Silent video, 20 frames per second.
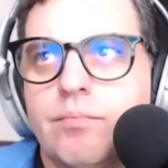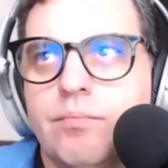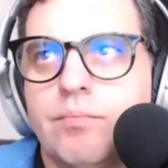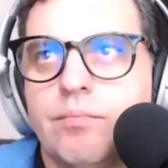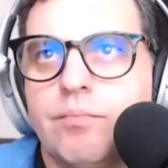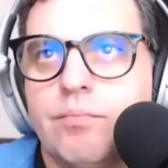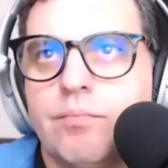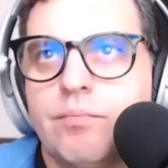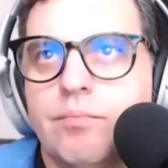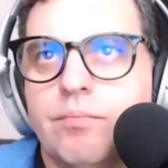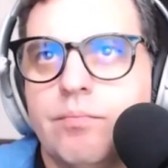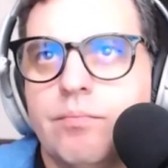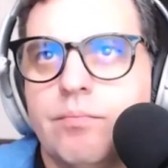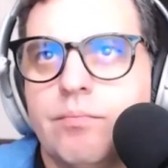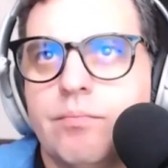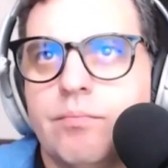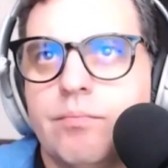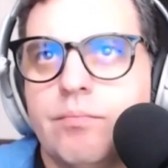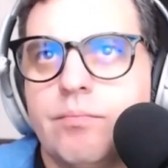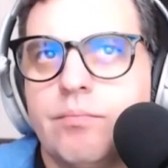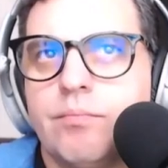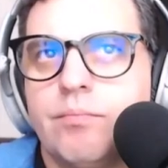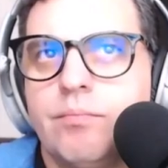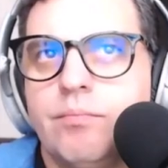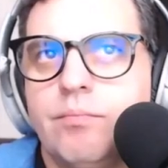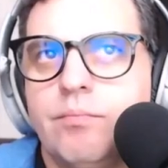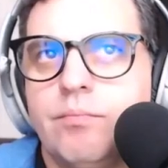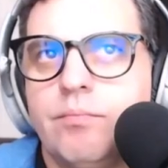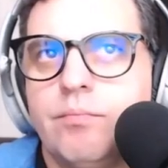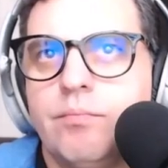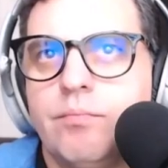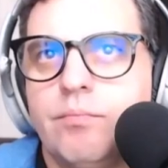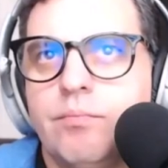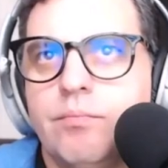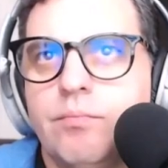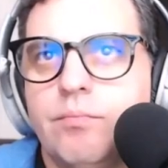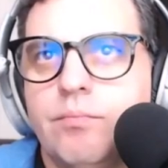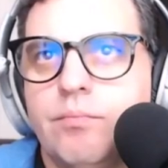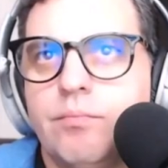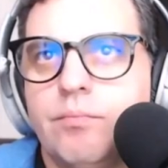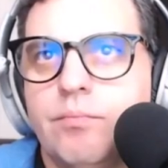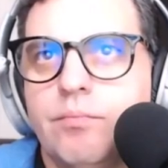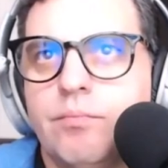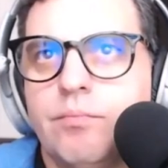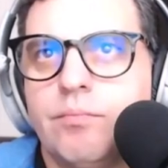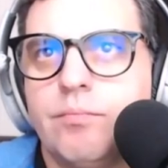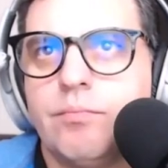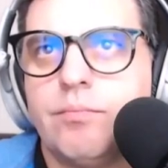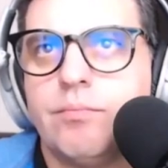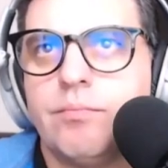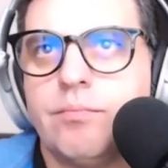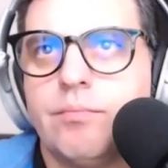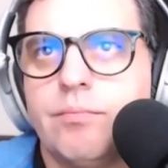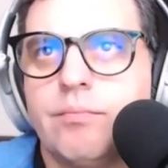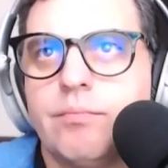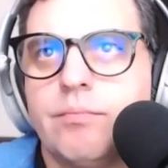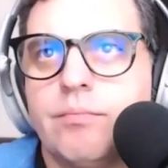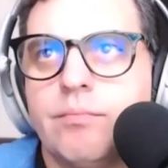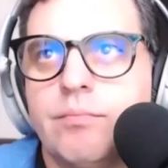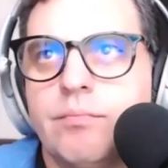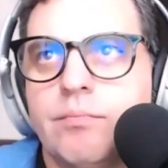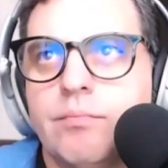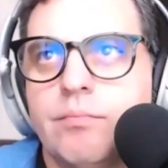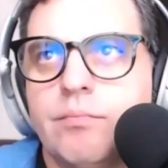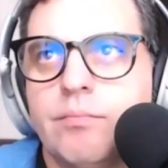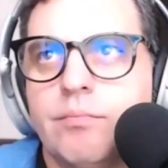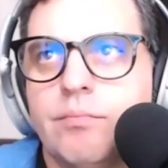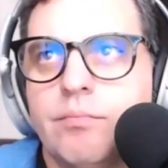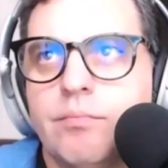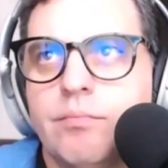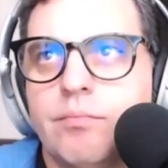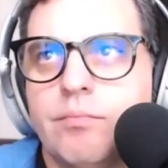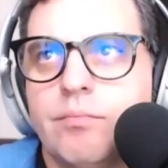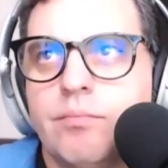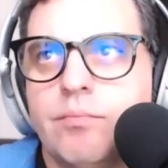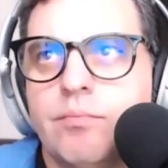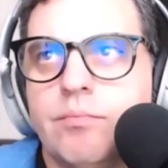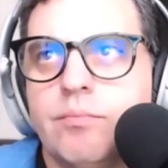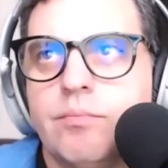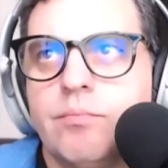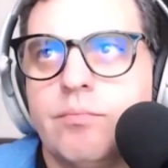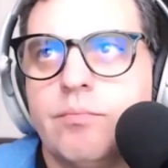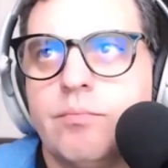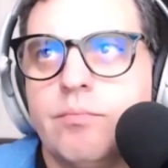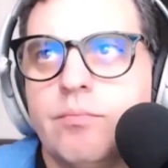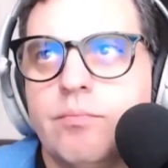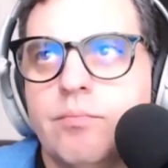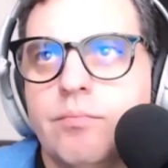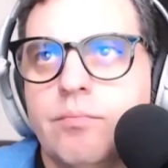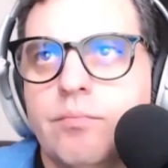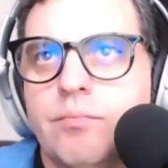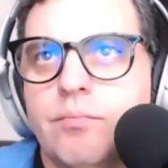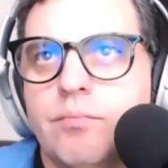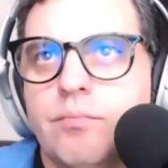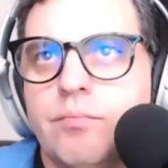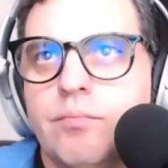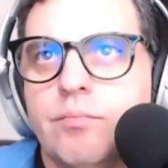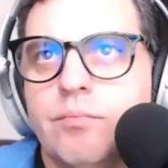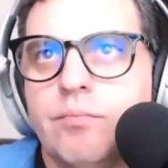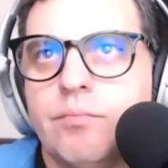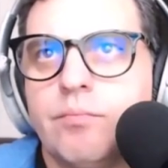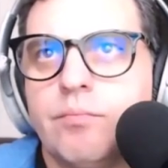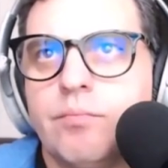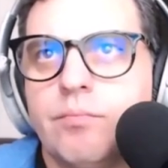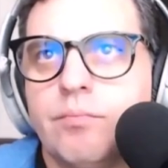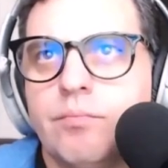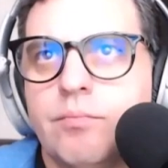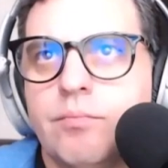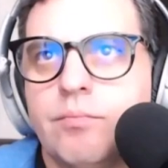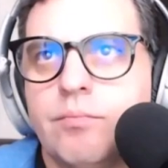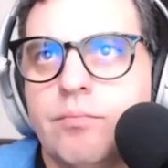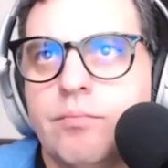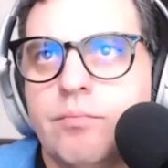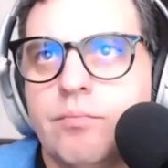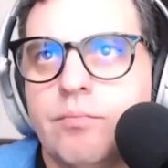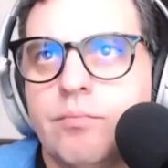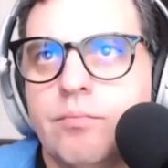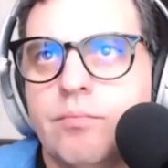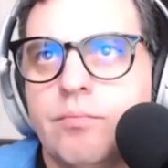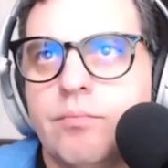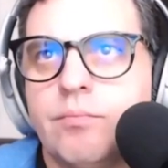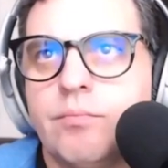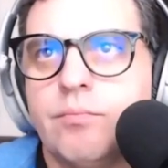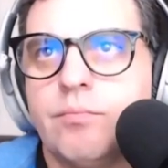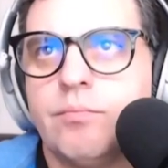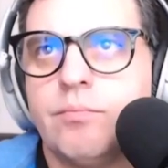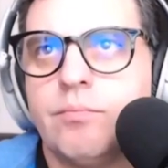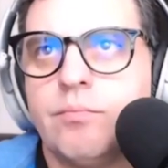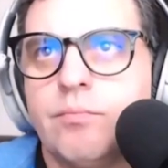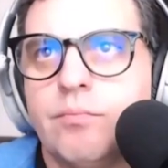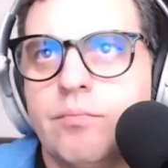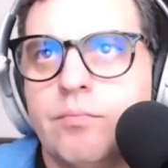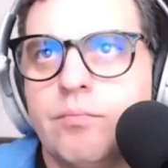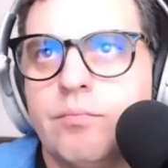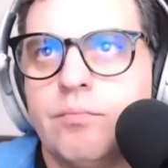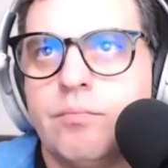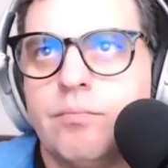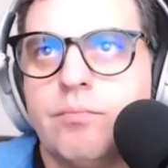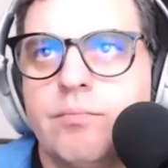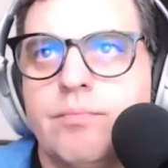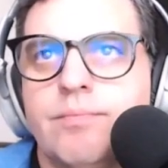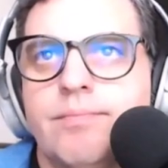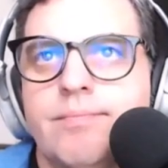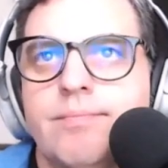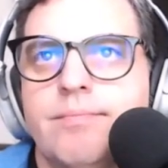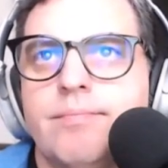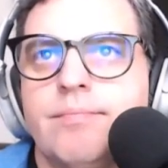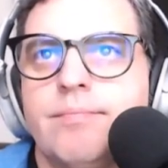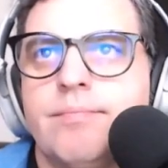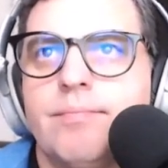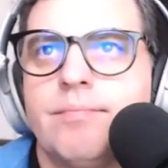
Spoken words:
This person isn't speaking.